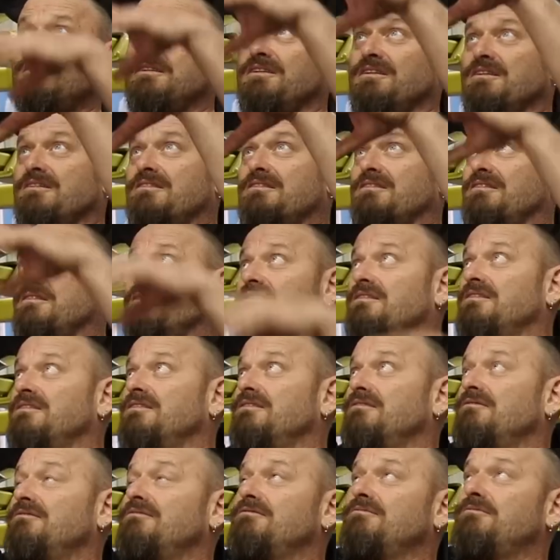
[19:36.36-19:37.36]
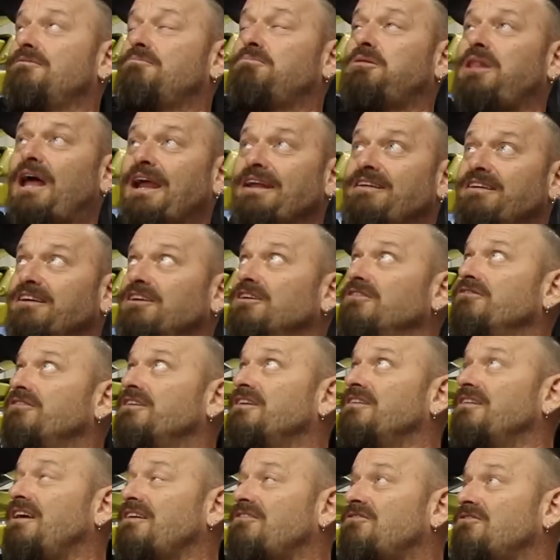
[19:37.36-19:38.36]
into the plating of
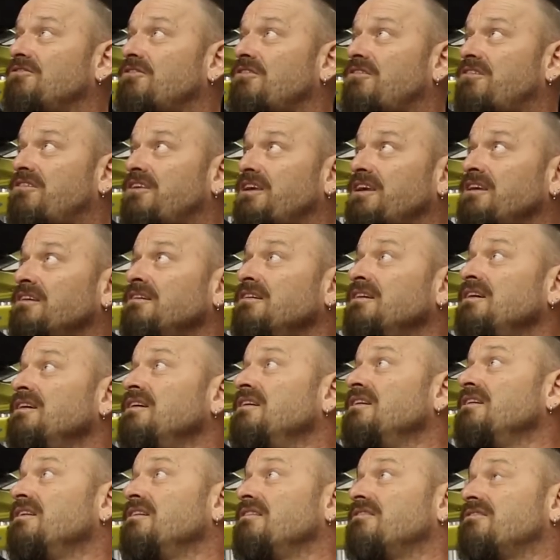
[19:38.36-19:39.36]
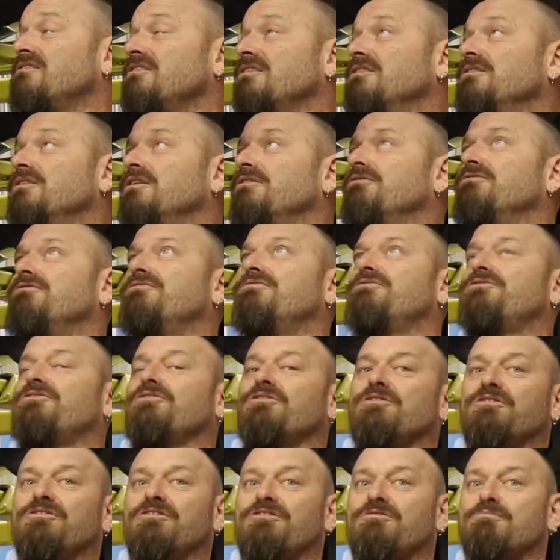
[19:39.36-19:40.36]
it and that sort of thing. So I've
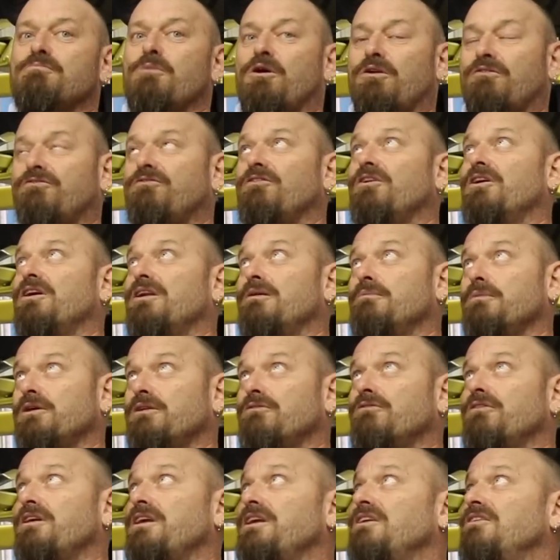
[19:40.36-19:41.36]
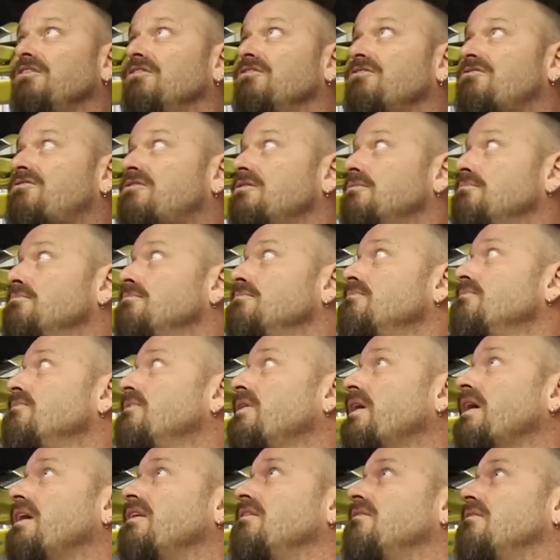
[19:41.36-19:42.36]
sort of just modified them and reused them
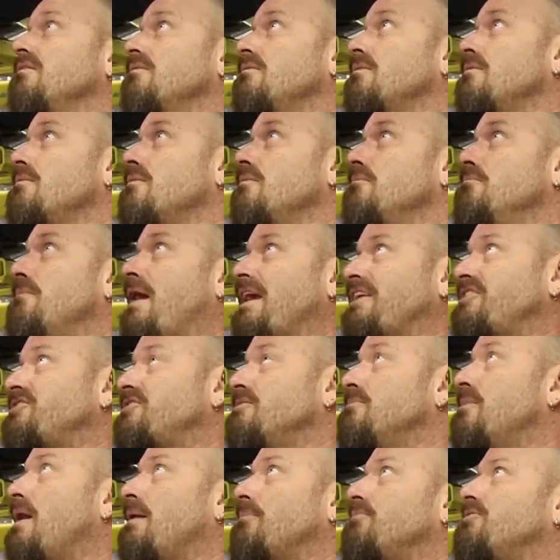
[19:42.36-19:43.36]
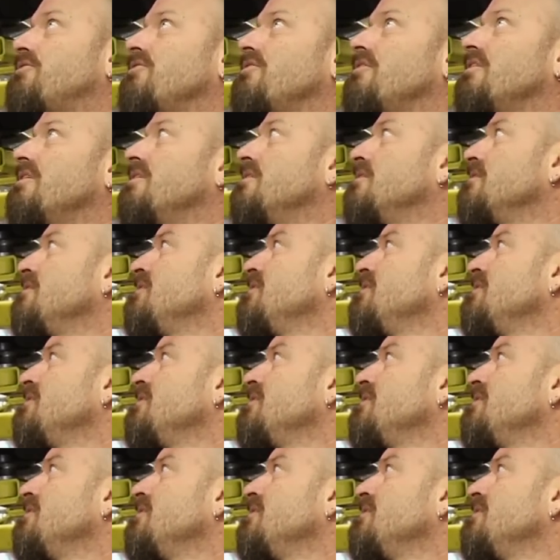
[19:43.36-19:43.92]
and matched them up to the,